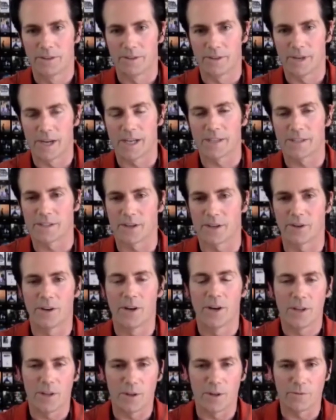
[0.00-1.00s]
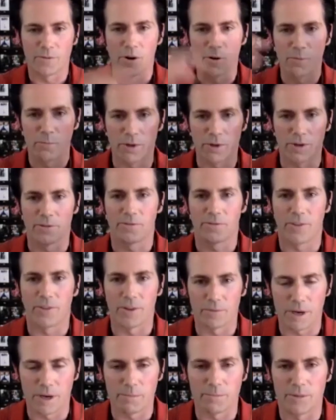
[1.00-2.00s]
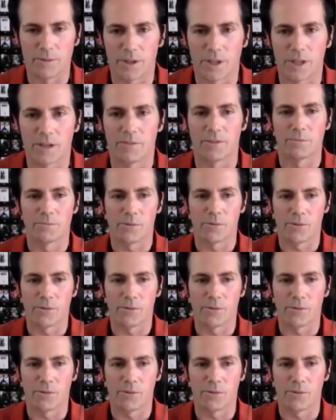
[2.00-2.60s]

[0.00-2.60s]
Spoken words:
Right. So you've opened your film up. You give your